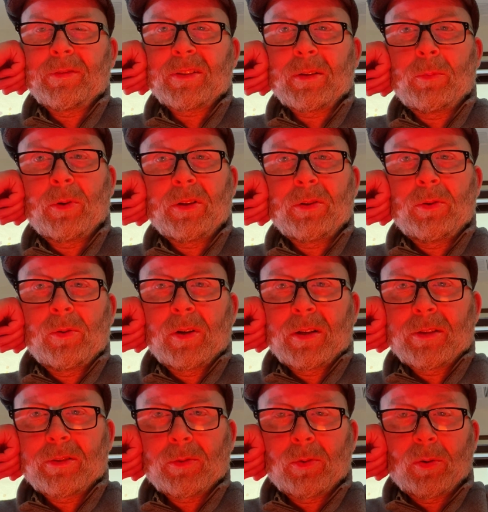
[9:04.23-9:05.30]
someone who
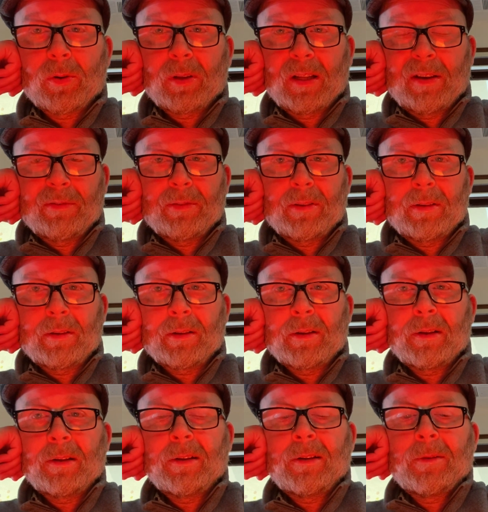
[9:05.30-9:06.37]
has o'erleavened
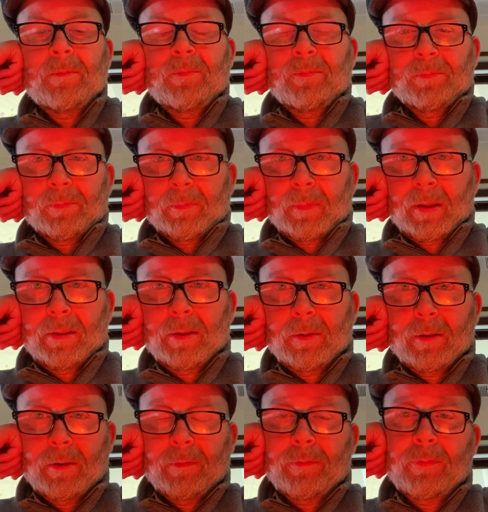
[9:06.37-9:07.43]

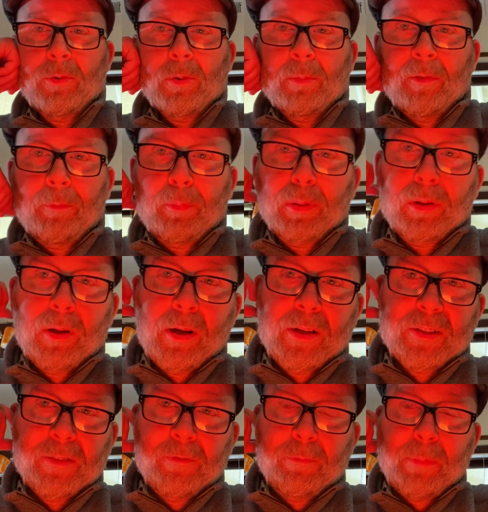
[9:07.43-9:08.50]
the form of
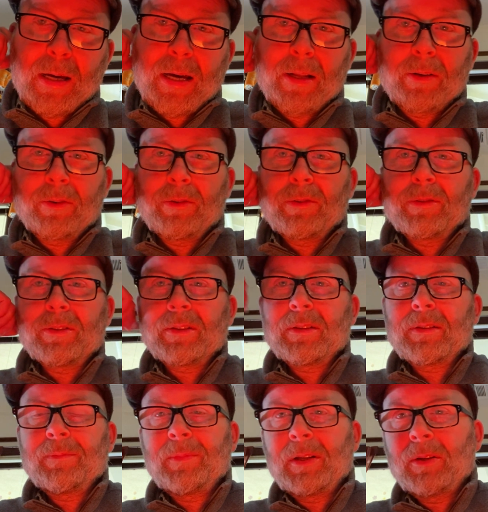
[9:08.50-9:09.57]
plausive manners
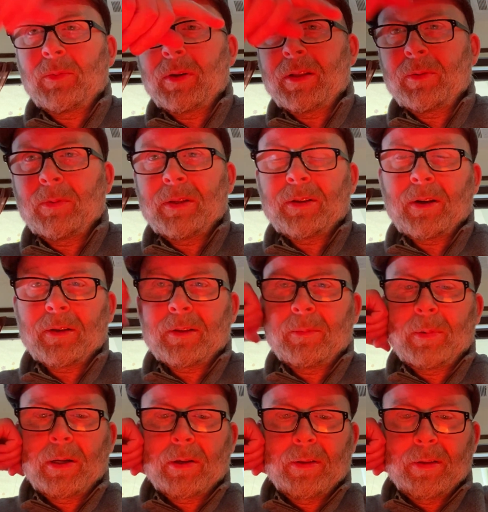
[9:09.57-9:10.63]
in the way that we talked
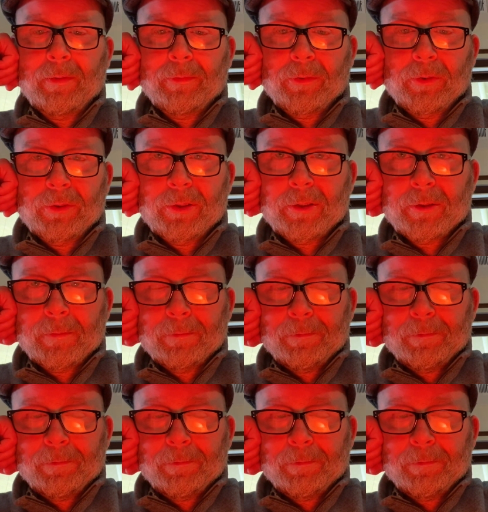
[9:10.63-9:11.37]
about in the first